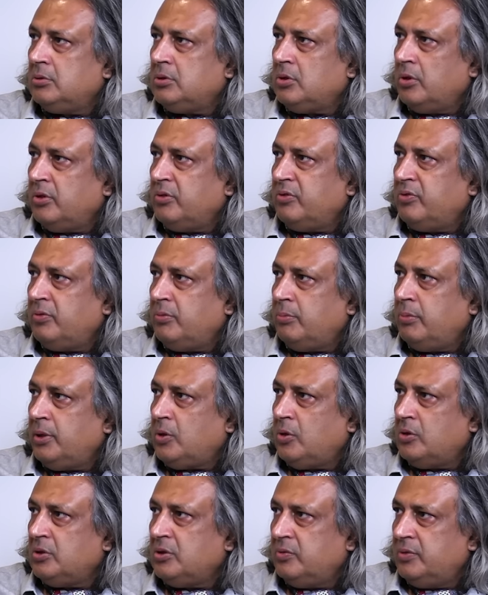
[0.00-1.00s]
sort of,
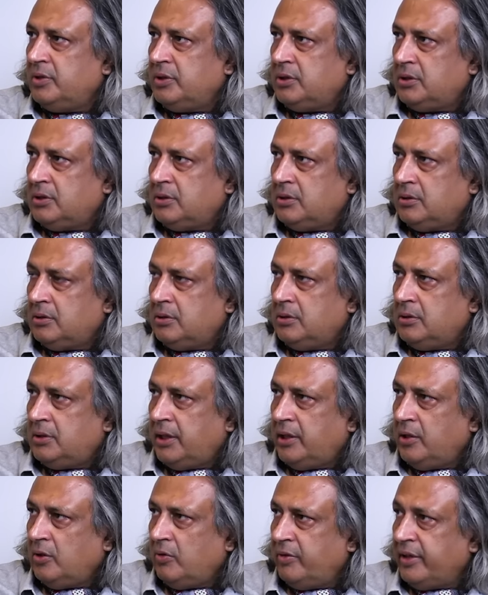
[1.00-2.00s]
because of this
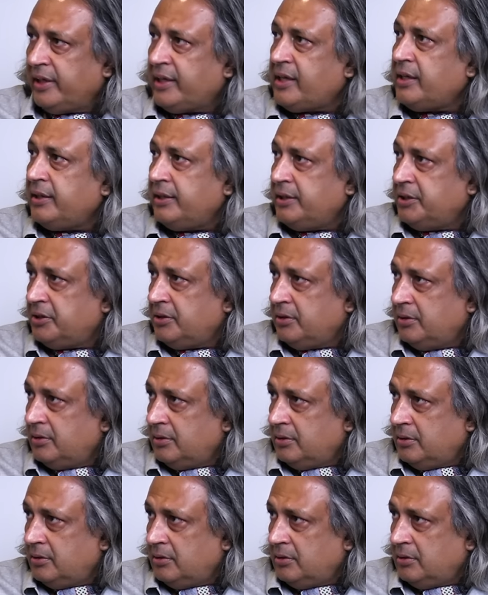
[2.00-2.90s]
thing of recognition